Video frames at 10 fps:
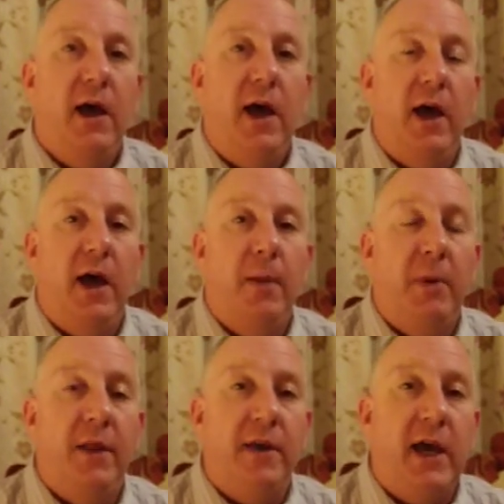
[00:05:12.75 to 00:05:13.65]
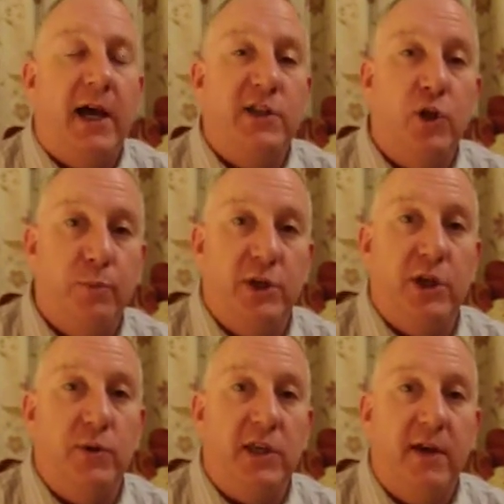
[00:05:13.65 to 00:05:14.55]
Um, and the guys who
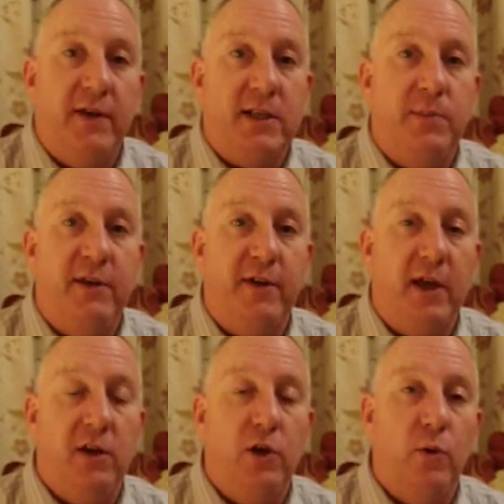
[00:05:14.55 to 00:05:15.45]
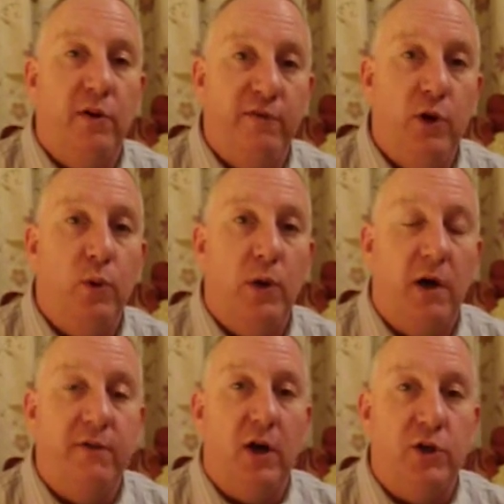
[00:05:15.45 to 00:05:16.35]
produce it have asked me if I can do a review
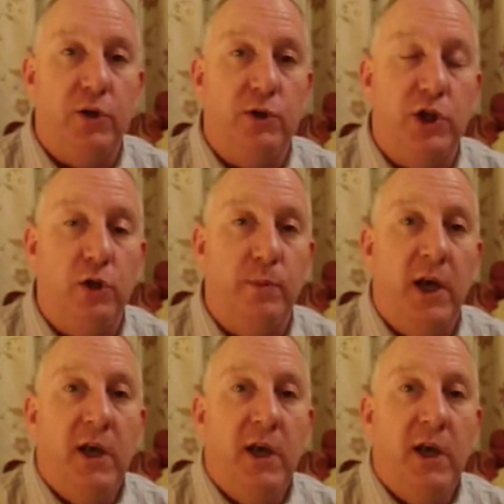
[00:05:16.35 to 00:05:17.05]
of it on YouTube.